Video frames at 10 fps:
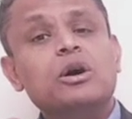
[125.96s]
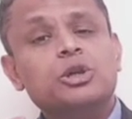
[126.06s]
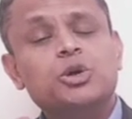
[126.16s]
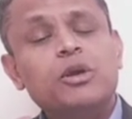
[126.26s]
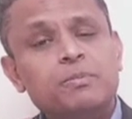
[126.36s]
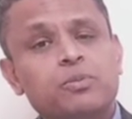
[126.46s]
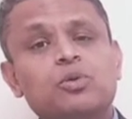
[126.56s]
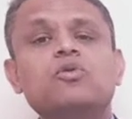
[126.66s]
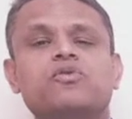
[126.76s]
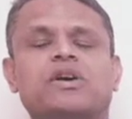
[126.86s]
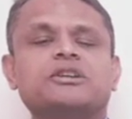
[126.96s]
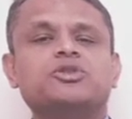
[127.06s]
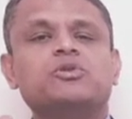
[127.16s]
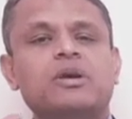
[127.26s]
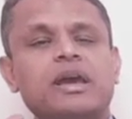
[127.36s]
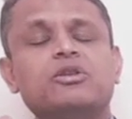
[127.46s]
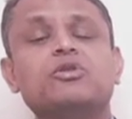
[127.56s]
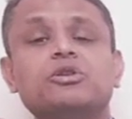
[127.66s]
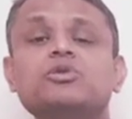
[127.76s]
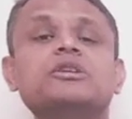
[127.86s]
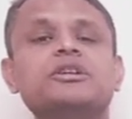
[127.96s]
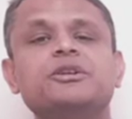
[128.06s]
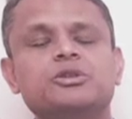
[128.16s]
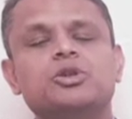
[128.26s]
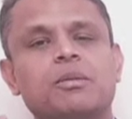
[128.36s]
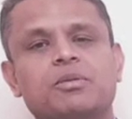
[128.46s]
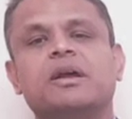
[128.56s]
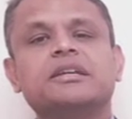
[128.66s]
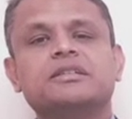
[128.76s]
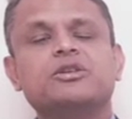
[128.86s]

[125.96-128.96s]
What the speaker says: showing proof as to, hey, you did your job right.